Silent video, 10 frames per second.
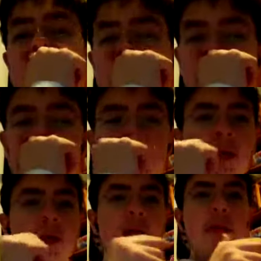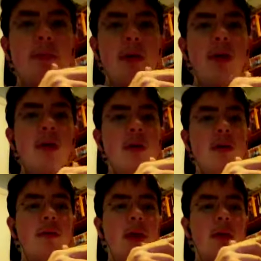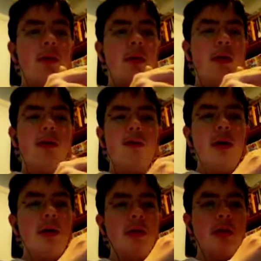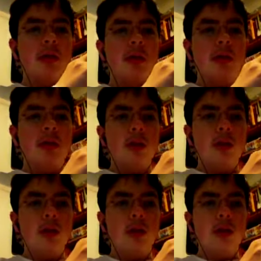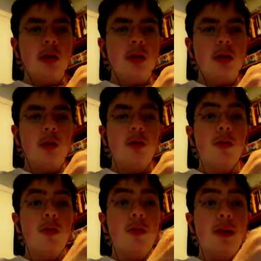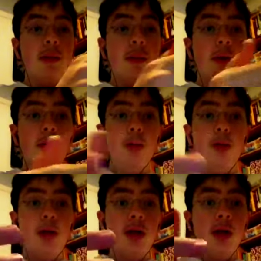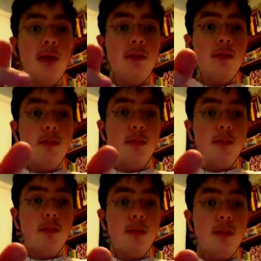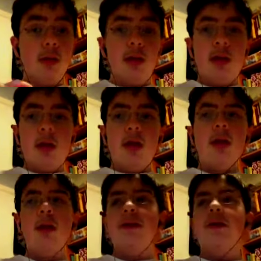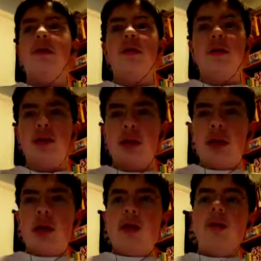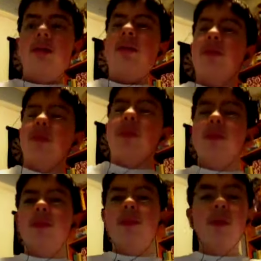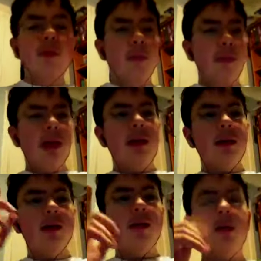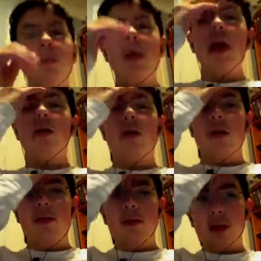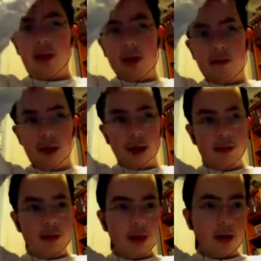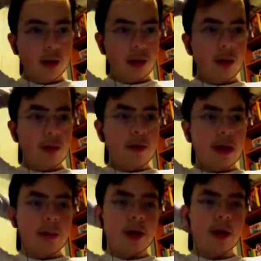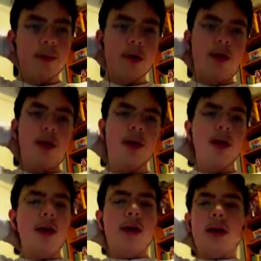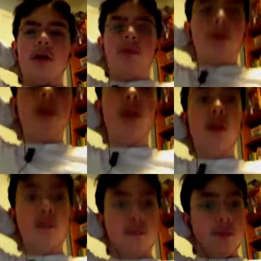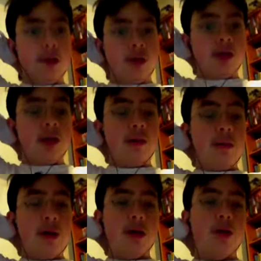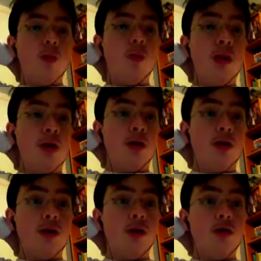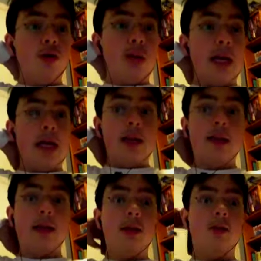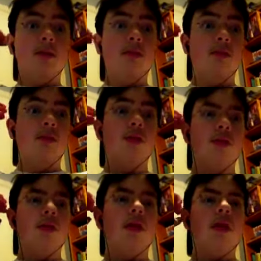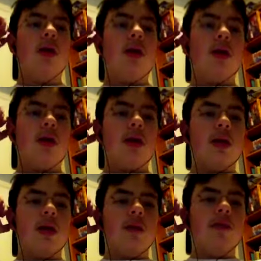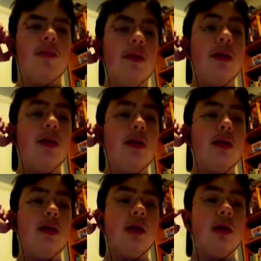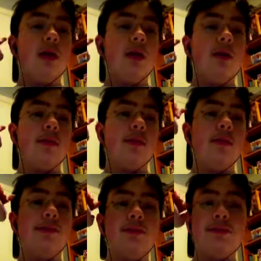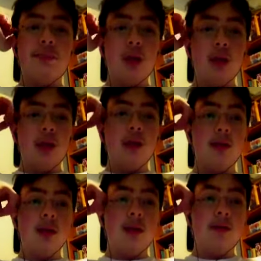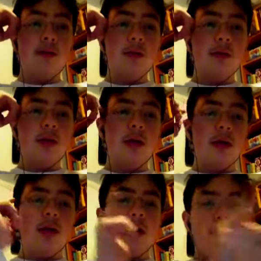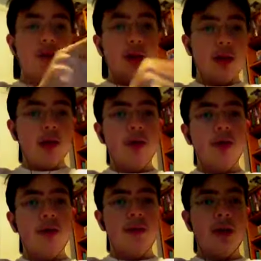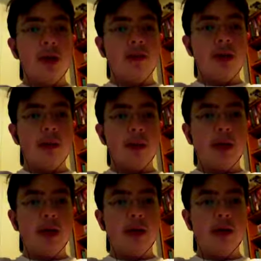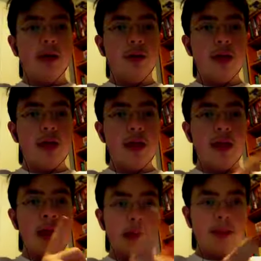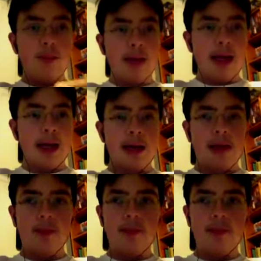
this kind of this virus is going through the vampire community. Oh, Jesus Christ. So the movie Blade 2 is about a virus that goes through the vampire community, infecting them, turning them into weird douchebags that kind of feed on blood and stuff. They also feed on vampires. That's bad.